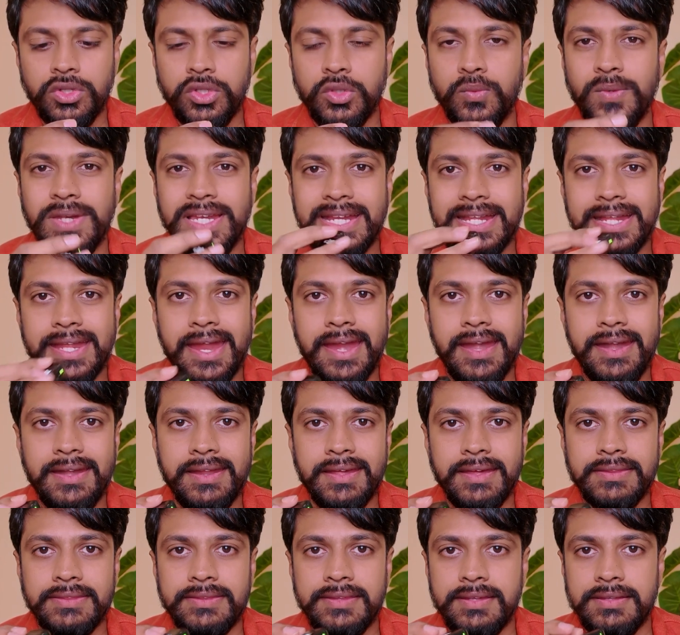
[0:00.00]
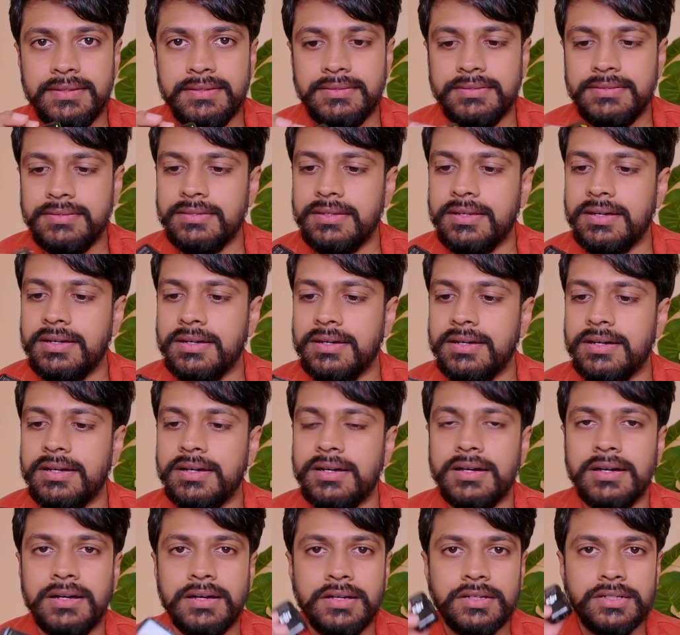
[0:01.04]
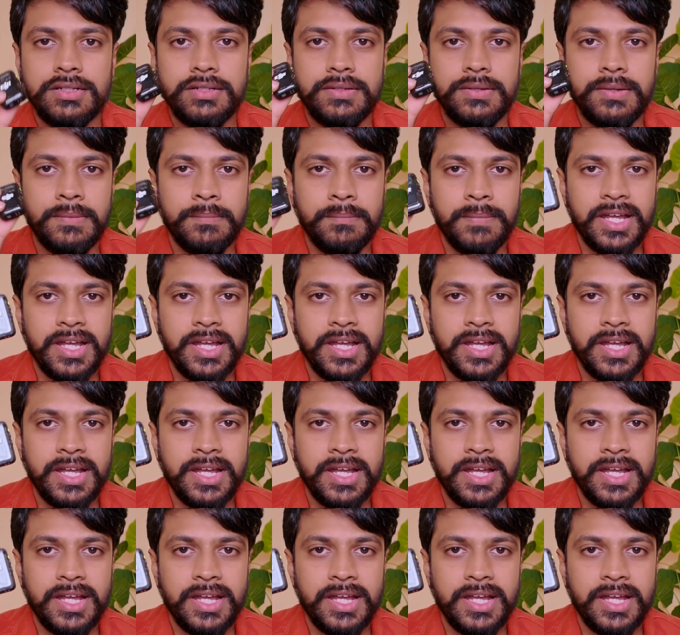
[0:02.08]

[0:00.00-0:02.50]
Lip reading: you will get this a